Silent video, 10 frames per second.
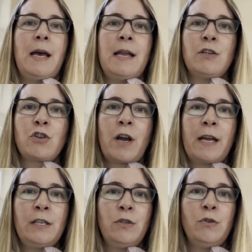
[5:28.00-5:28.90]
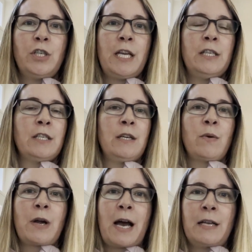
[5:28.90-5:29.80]
and trying to change it
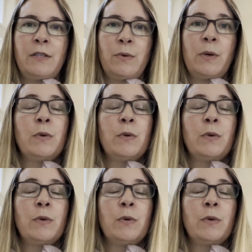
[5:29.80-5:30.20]
or add to it,